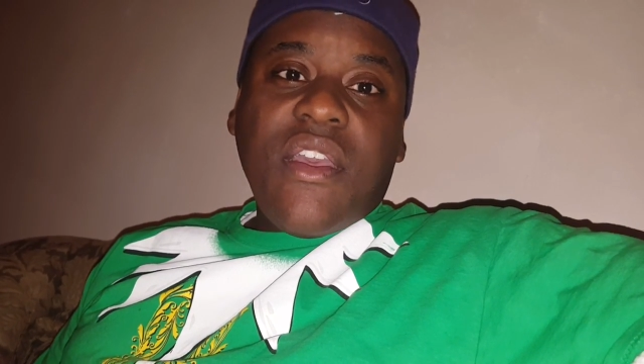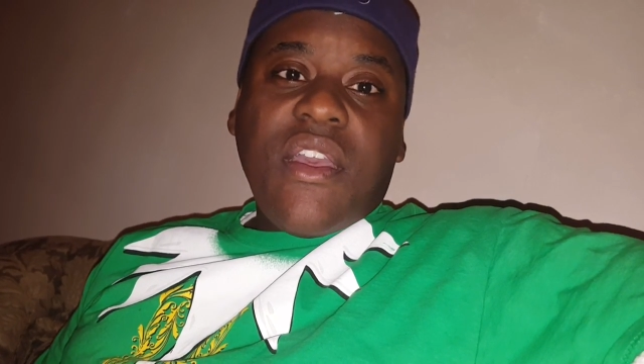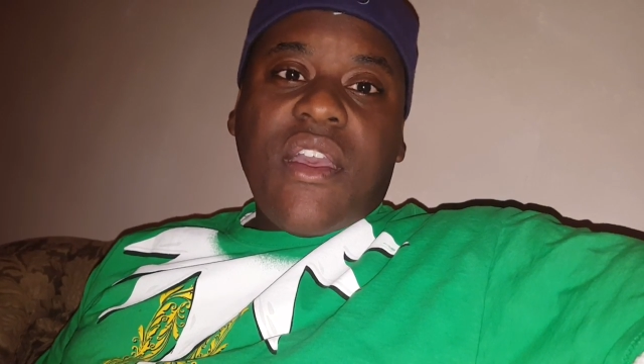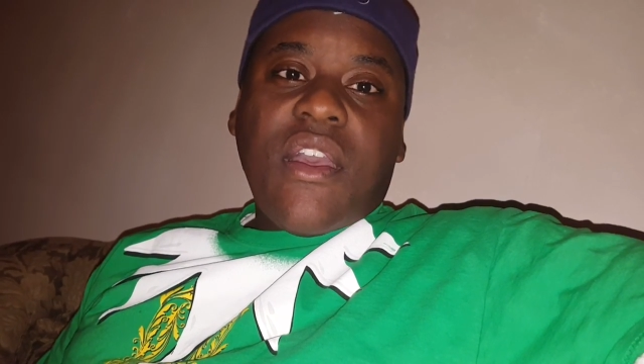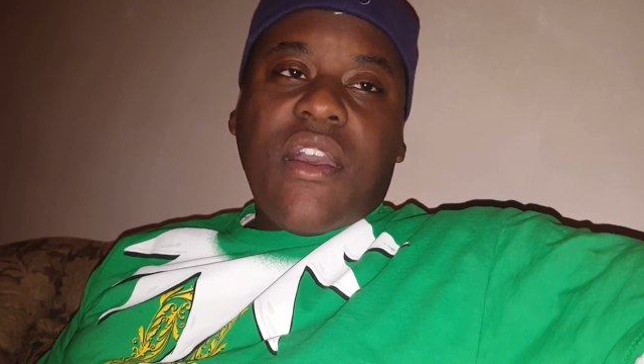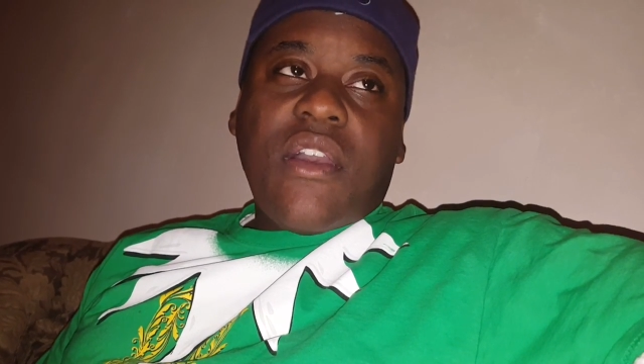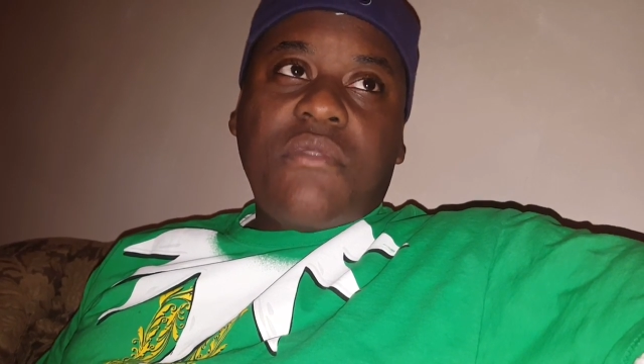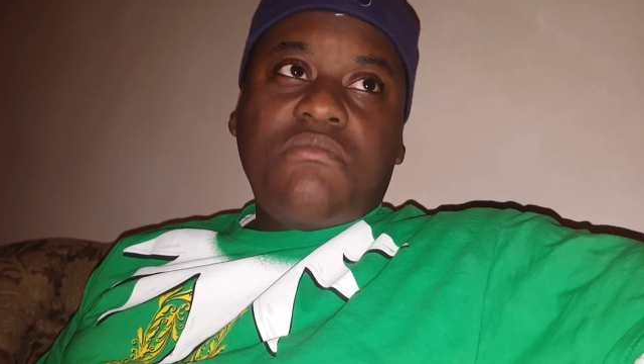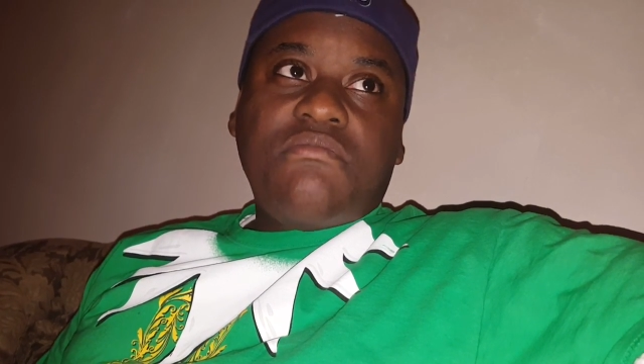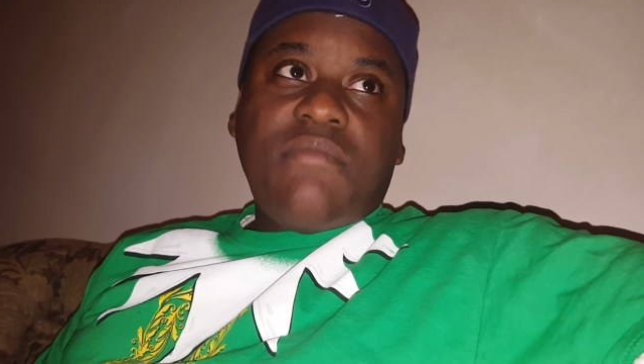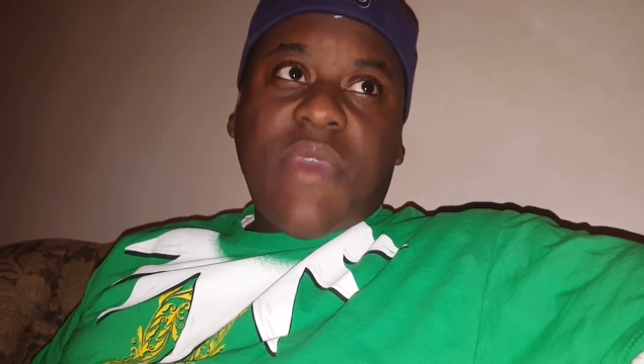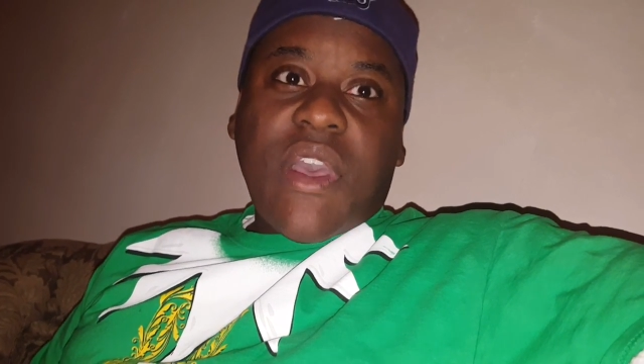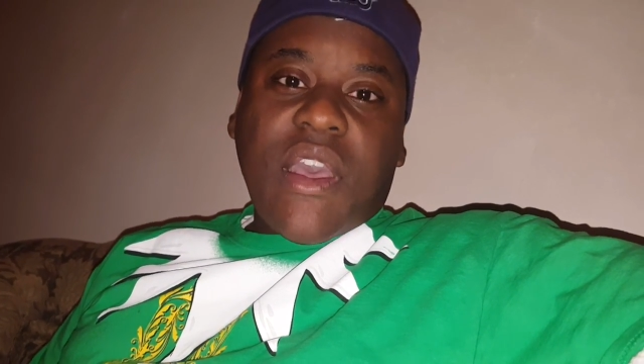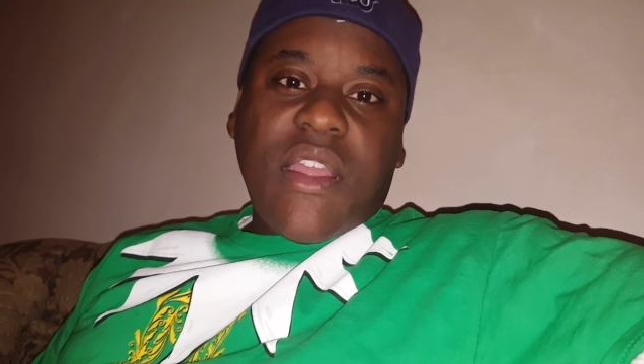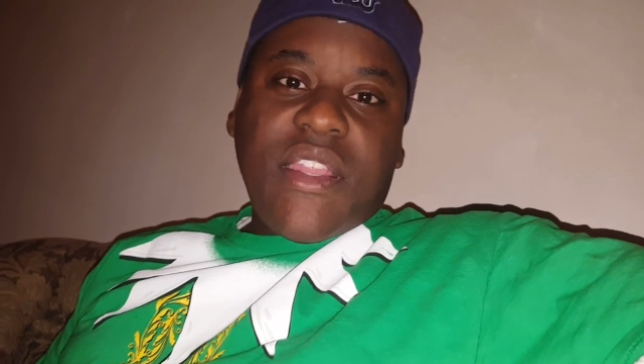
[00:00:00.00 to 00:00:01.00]

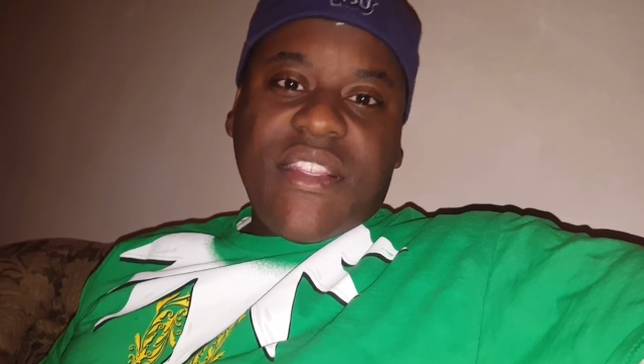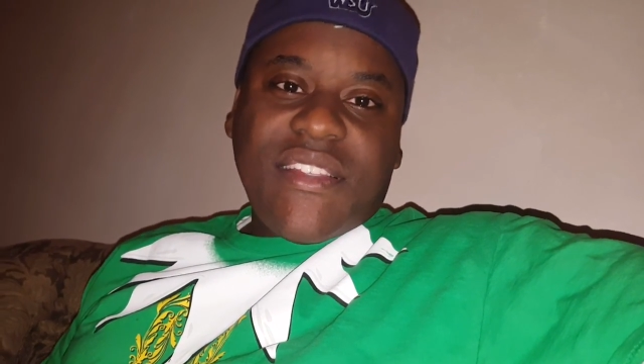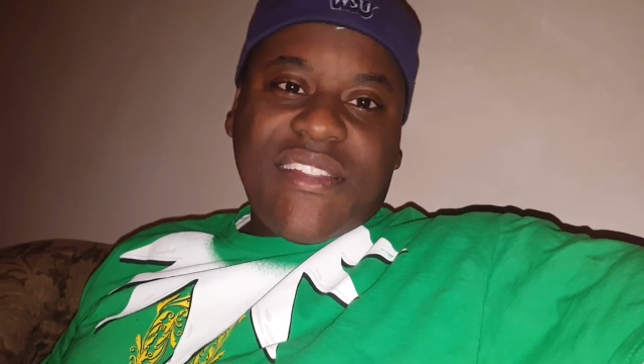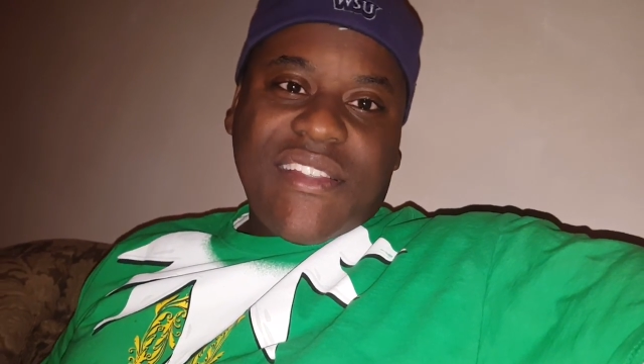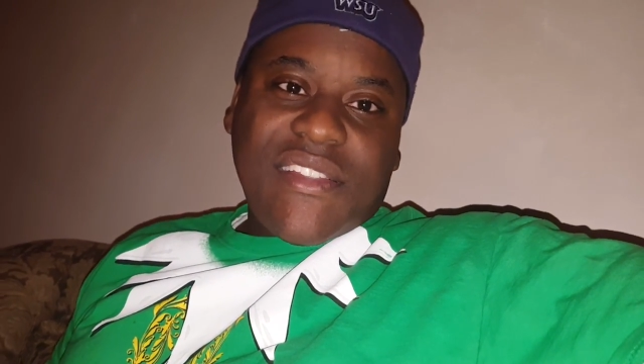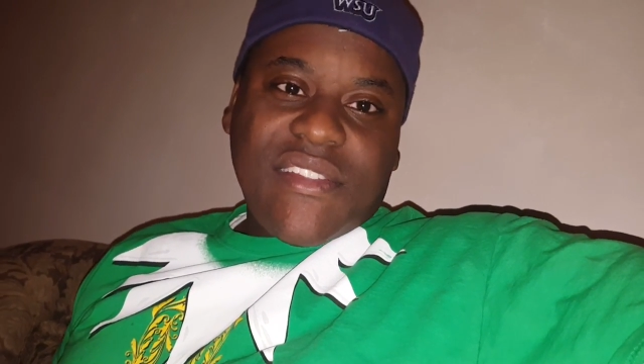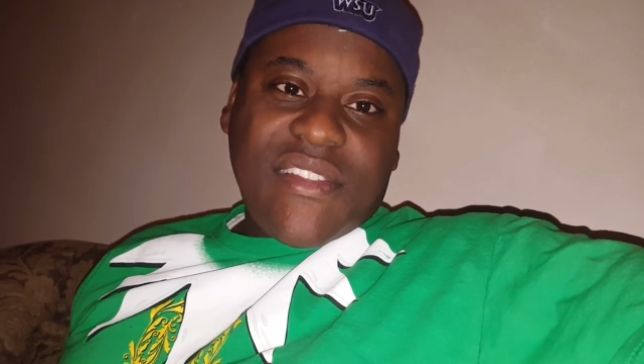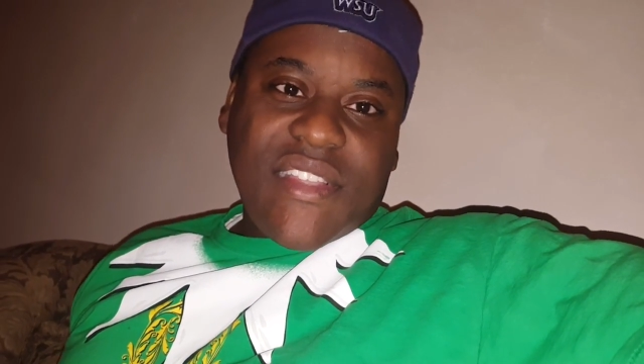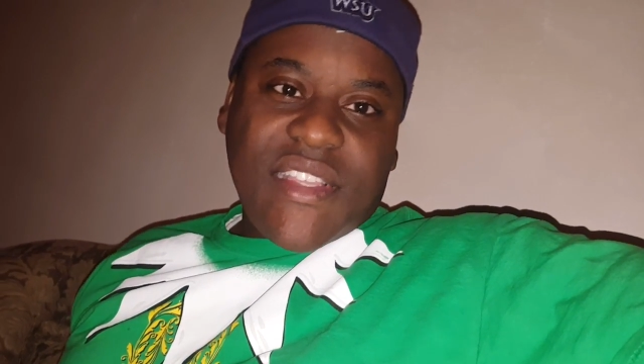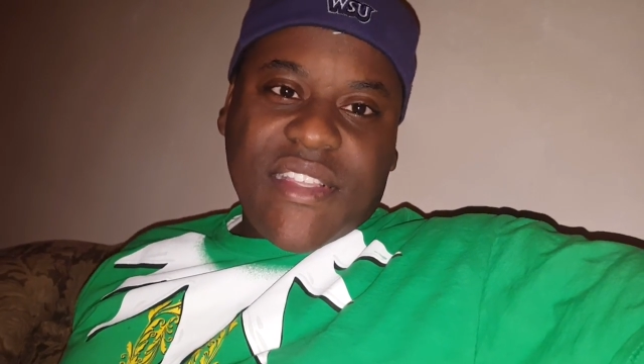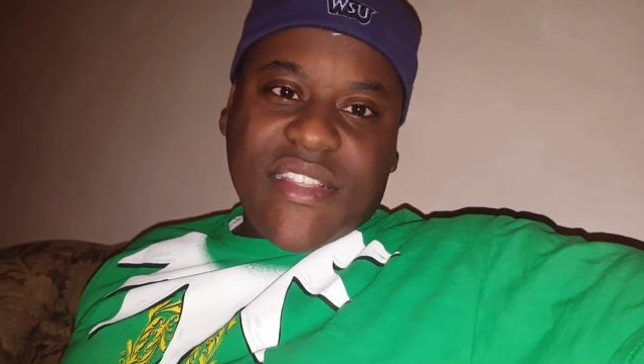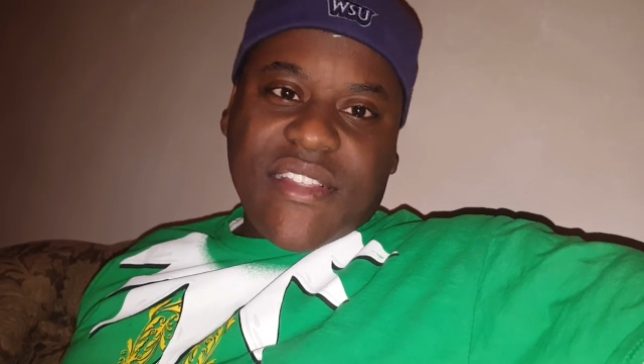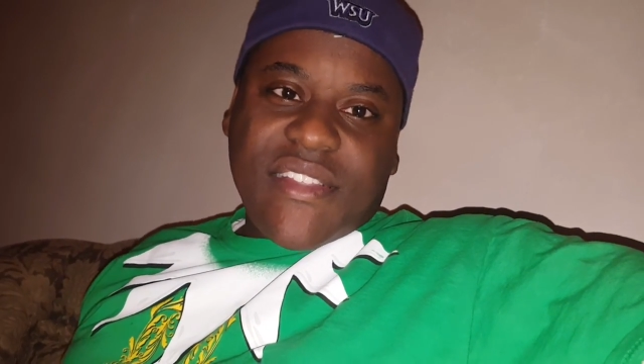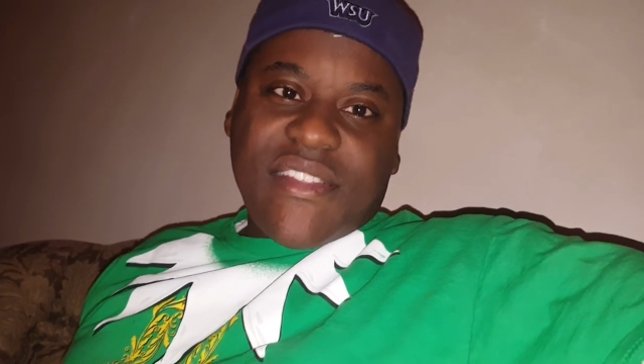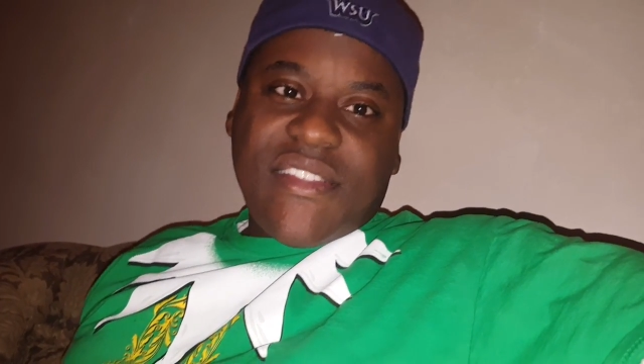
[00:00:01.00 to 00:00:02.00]
Huntington's
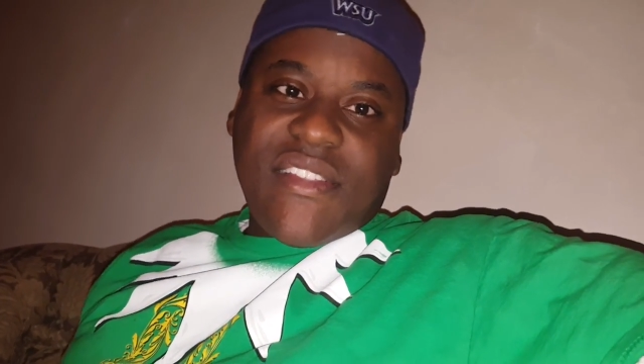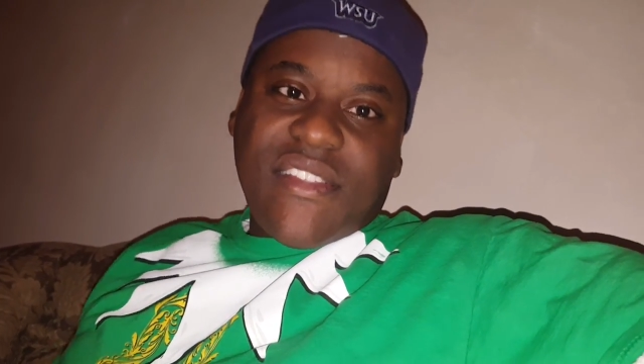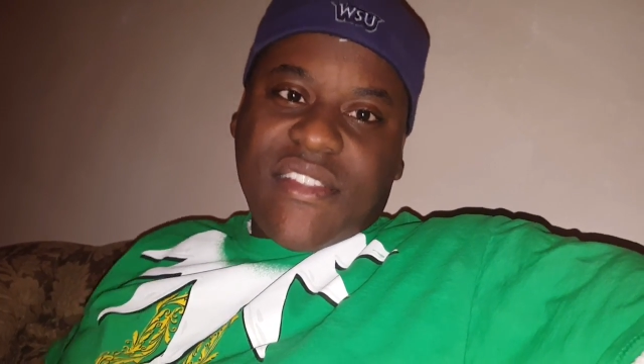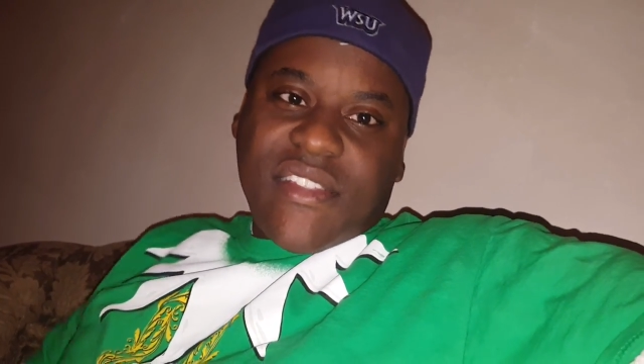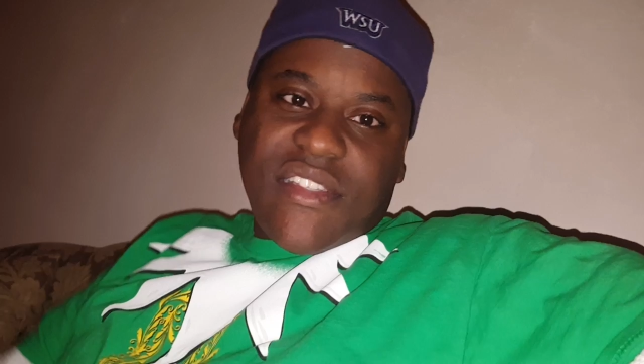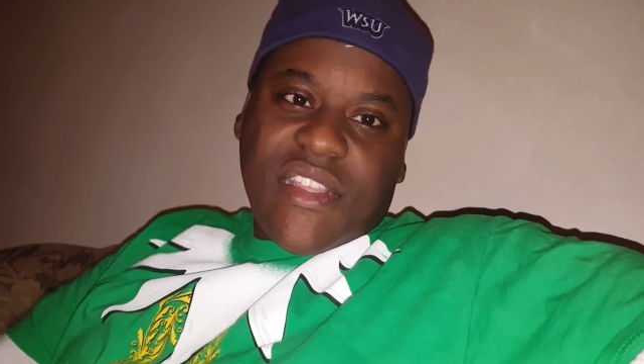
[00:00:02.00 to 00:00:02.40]
is